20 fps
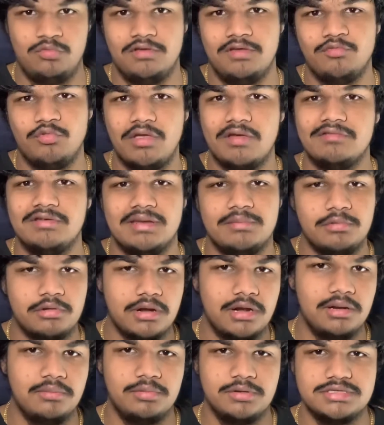we have a
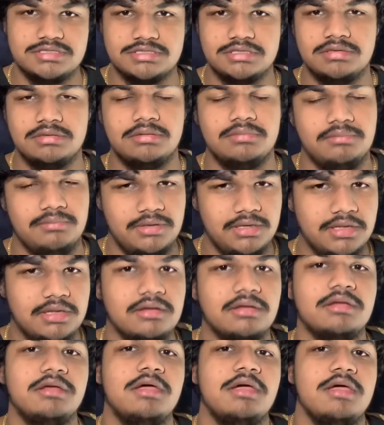Democratic president, meaning
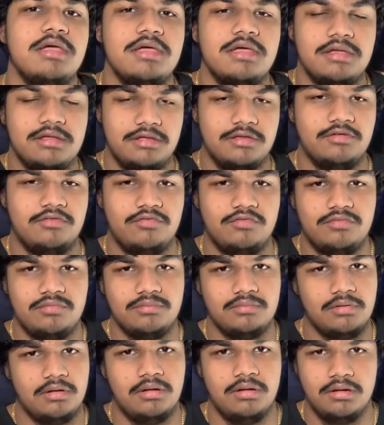if
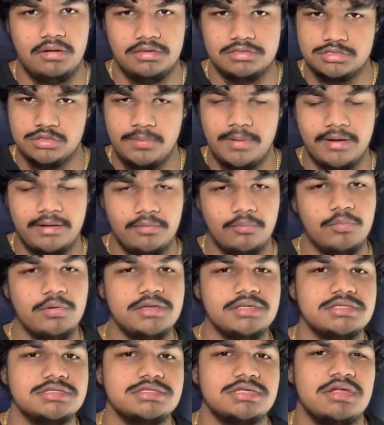Joe Biden
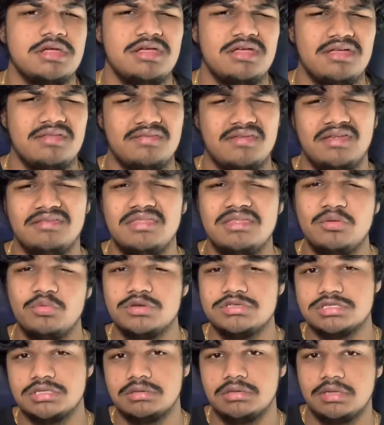wins, then I think we
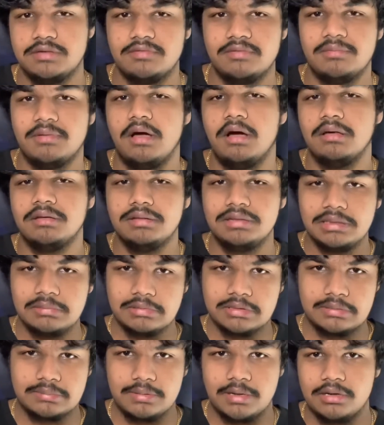shouldn't give them
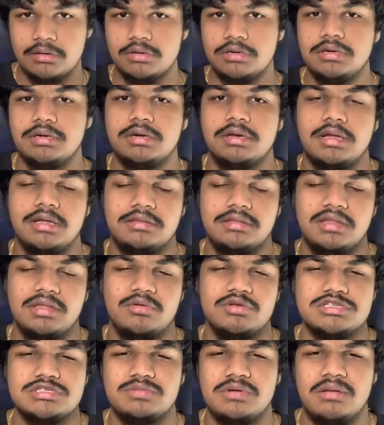unlimited power. I think we
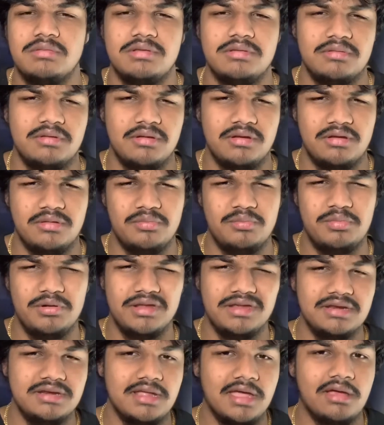should probably bring
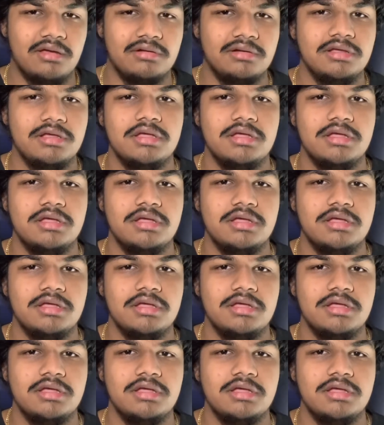it down